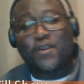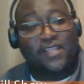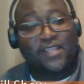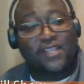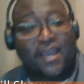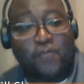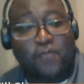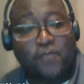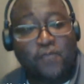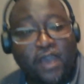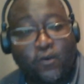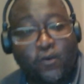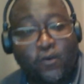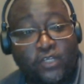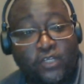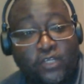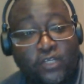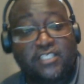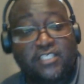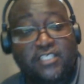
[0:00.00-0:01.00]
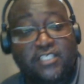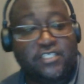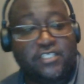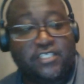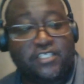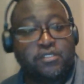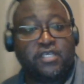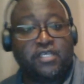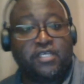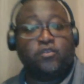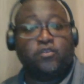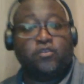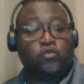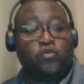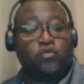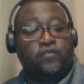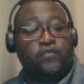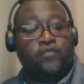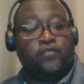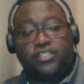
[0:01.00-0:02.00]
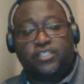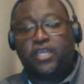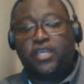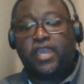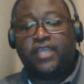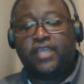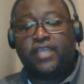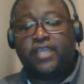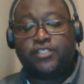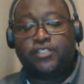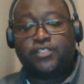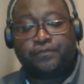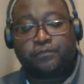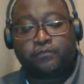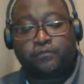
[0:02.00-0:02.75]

lot about relationships in K-12 education.